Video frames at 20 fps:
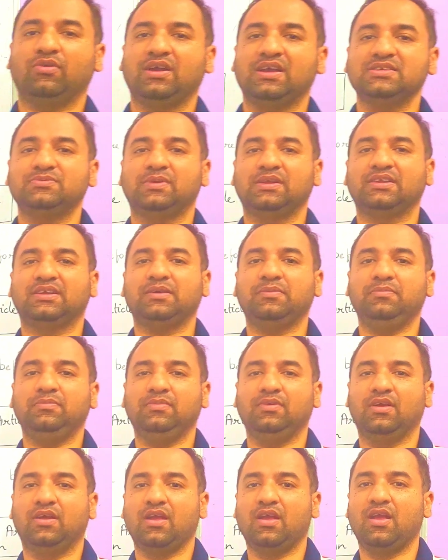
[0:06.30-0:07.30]
Hello guys,
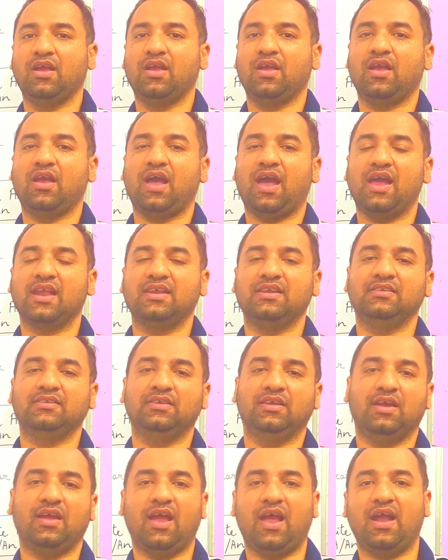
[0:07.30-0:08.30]
welcome. And
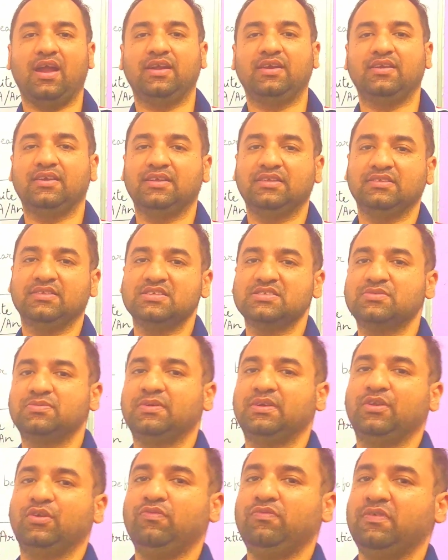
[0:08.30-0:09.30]
in this
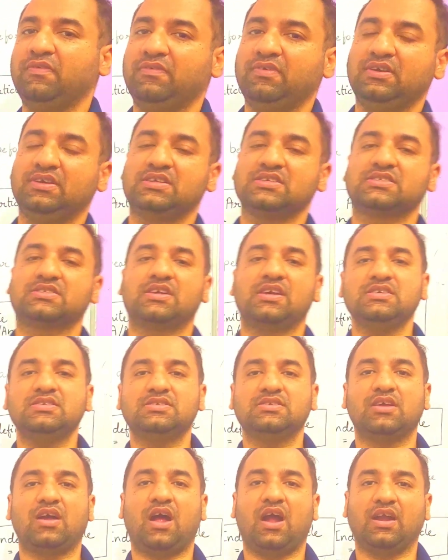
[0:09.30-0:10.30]
video we will
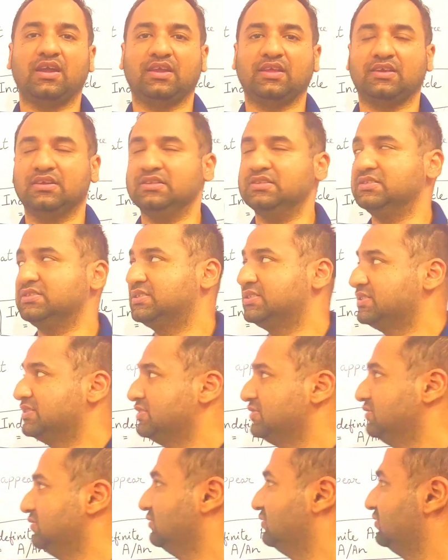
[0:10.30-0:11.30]
discuss articles.
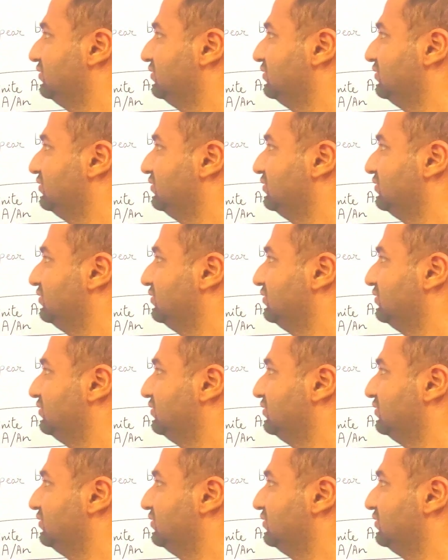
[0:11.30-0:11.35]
